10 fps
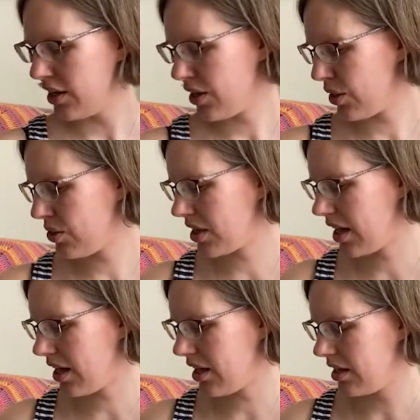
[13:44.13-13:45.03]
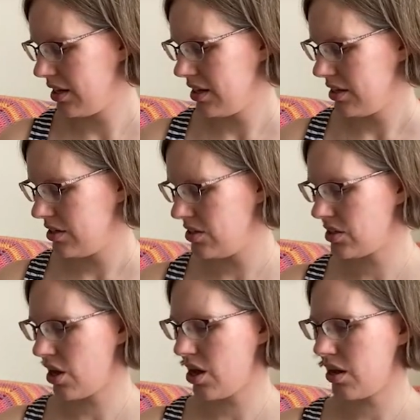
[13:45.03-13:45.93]
Okay,
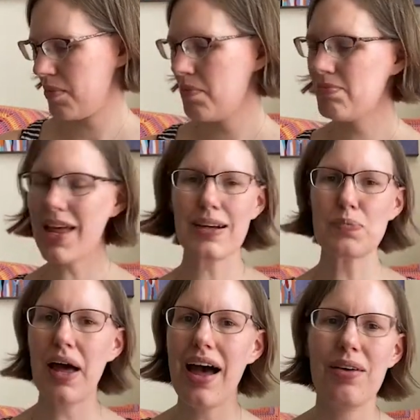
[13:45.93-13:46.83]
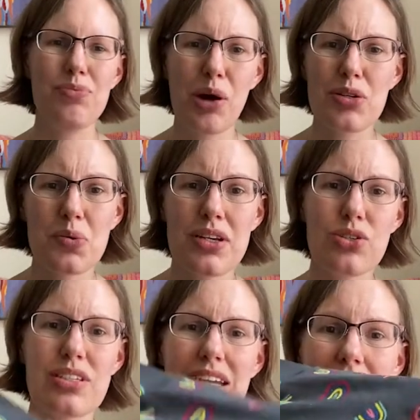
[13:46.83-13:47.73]
so next pair, not too
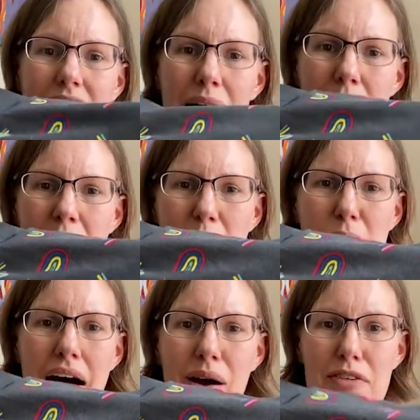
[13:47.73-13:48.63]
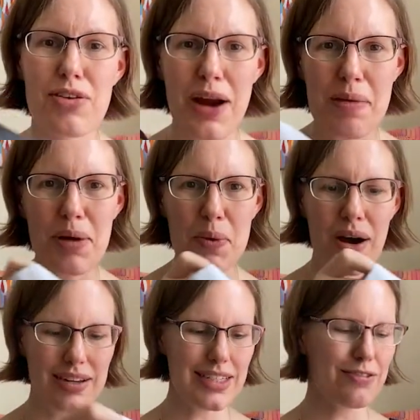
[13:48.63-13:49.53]
interesting, another pair of the rainbow
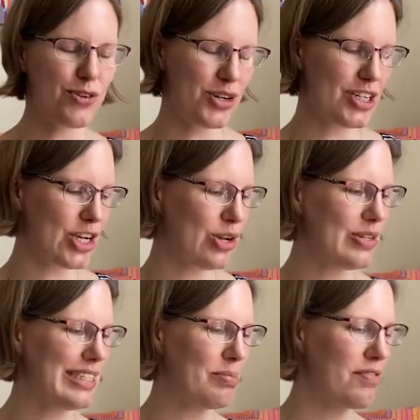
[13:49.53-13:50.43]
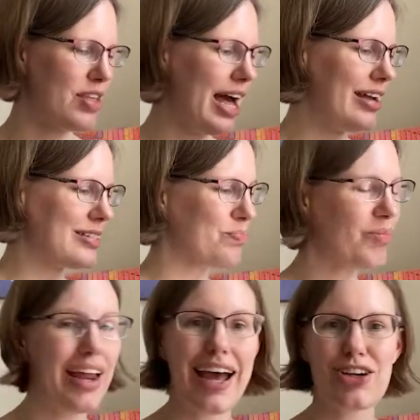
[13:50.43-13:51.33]
ones. I've already shown you some of that,
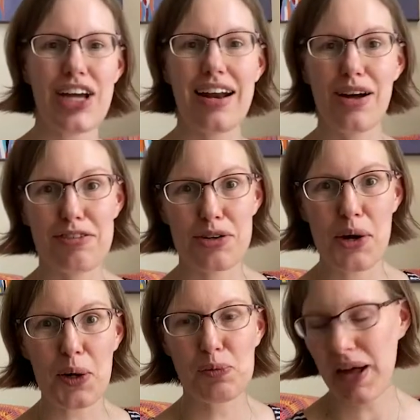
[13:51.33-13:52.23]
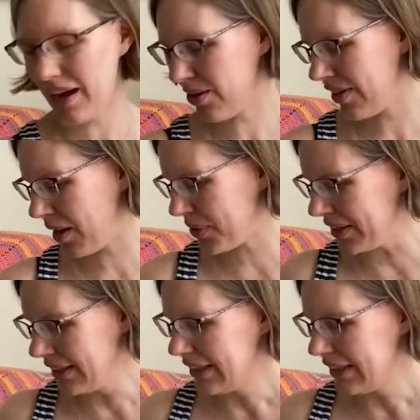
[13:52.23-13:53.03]
and I actually had enough for a whole pair on that one.